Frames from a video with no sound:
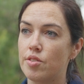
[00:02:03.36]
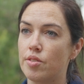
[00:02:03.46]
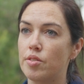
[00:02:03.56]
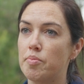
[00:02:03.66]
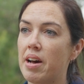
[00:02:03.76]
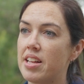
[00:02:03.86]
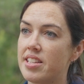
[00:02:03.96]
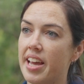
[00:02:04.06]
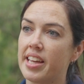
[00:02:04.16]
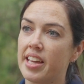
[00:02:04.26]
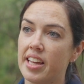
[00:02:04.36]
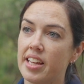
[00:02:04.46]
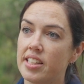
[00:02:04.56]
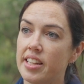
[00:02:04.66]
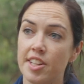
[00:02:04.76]
to partake
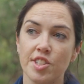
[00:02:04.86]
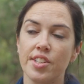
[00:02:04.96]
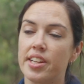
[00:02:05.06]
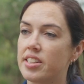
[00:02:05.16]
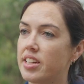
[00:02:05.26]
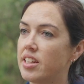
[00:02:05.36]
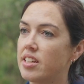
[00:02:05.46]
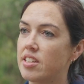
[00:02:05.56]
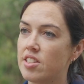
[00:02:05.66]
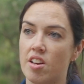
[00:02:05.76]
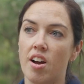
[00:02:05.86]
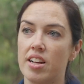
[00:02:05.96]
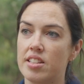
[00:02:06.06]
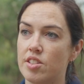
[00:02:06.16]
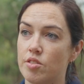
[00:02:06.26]
in engineering,
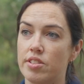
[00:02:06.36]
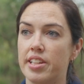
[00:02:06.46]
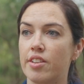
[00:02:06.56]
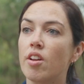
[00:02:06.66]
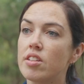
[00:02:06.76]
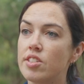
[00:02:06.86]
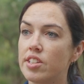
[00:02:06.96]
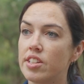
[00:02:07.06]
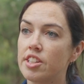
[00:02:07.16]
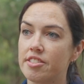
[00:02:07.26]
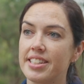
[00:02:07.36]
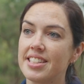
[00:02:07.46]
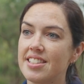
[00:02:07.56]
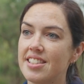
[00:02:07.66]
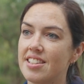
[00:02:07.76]
science, or technology
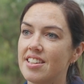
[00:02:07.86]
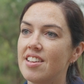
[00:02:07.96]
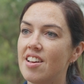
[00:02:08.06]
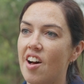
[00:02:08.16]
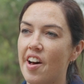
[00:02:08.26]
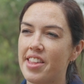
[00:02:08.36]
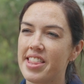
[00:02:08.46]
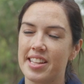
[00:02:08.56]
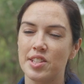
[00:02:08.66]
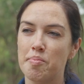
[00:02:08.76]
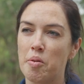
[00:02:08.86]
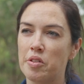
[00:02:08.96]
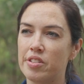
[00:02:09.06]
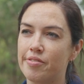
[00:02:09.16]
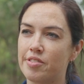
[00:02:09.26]
careers. I think that's
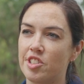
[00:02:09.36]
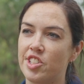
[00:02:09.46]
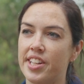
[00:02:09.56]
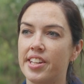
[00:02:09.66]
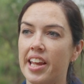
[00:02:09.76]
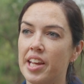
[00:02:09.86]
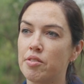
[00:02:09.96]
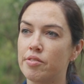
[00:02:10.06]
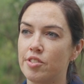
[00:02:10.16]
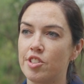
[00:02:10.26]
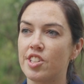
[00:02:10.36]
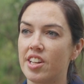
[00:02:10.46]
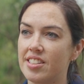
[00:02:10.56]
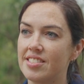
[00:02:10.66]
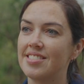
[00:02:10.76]
important for a gender equal future.